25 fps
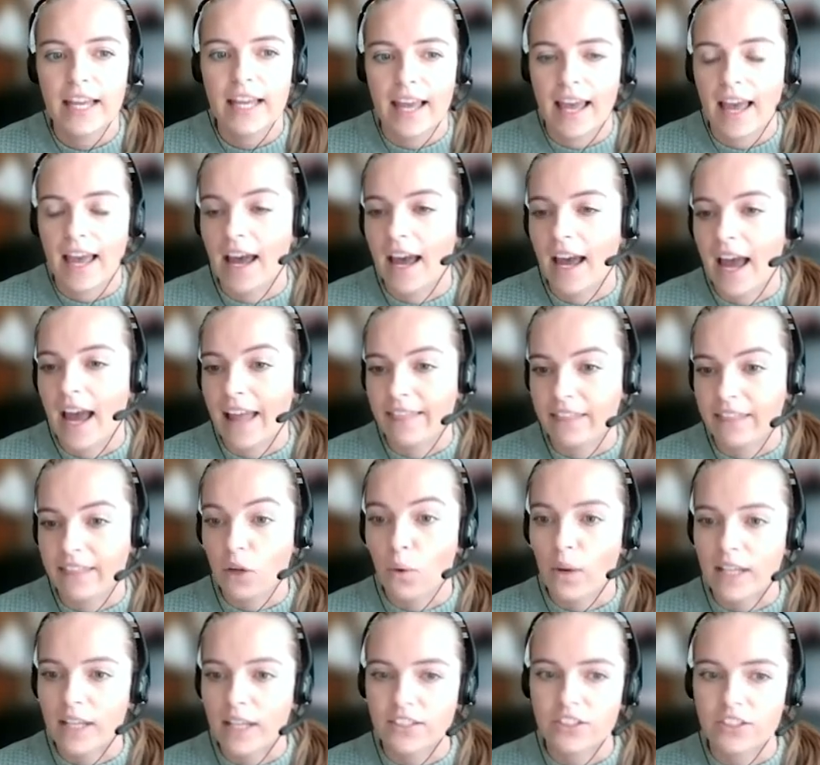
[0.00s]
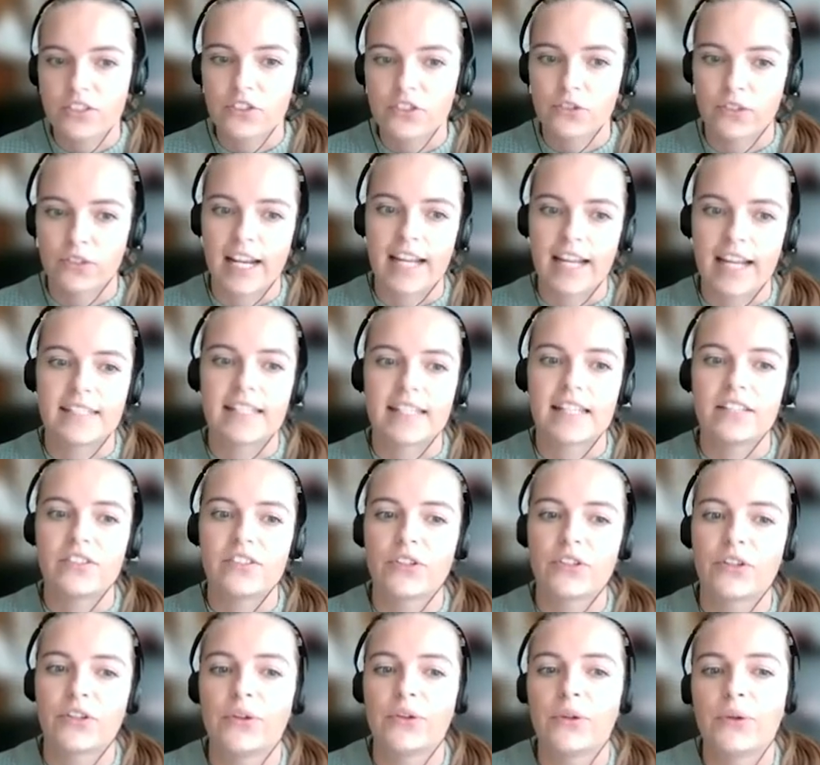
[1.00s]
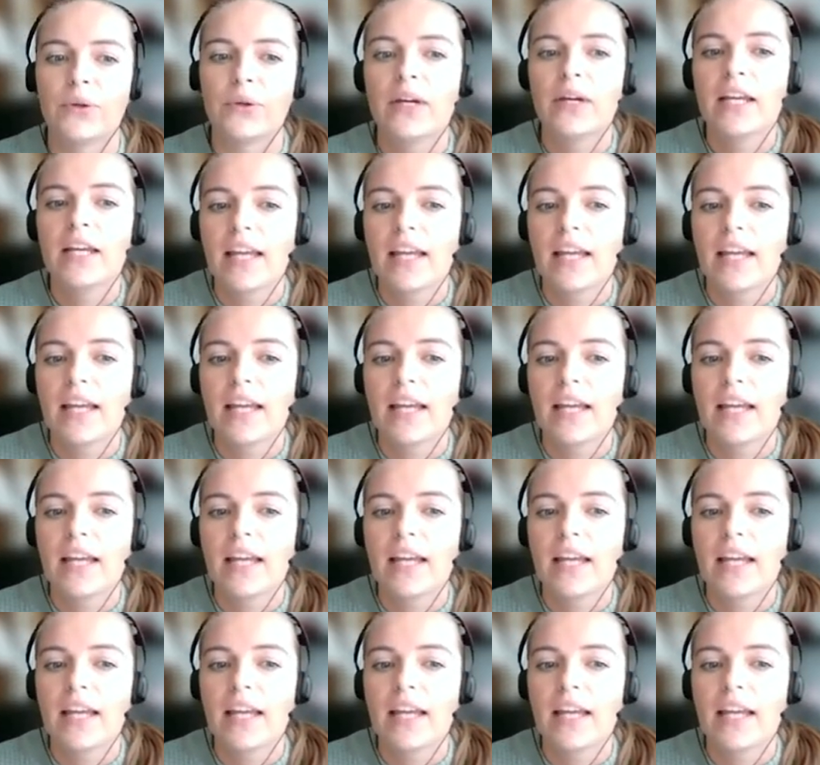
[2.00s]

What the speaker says: And the questions related to